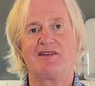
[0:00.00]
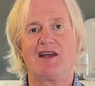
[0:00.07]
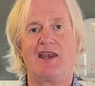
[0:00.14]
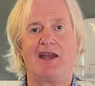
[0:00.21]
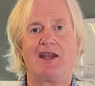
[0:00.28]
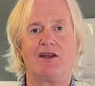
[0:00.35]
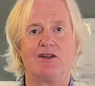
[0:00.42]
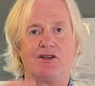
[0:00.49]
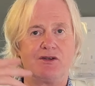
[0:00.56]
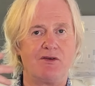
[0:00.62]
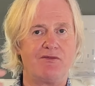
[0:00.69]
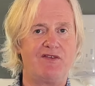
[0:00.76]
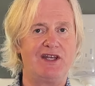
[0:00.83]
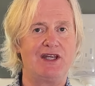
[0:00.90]
and I'm going to do
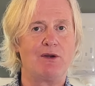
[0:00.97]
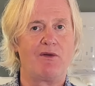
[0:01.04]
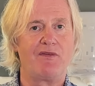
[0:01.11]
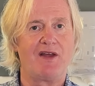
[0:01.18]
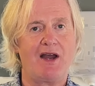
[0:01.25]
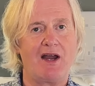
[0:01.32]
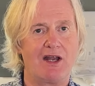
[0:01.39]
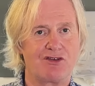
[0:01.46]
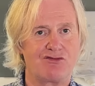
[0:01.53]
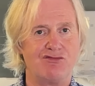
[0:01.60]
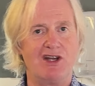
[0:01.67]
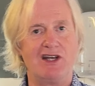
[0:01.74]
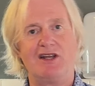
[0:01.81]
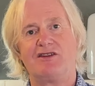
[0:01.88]
a video on that. It's
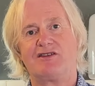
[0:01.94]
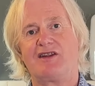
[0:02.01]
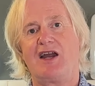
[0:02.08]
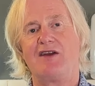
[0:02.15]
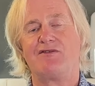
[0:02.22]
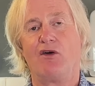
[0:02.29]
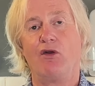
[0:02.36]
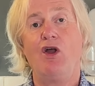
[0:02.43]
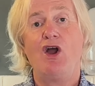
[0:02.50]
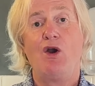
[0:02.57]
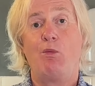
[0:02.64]
really insightful.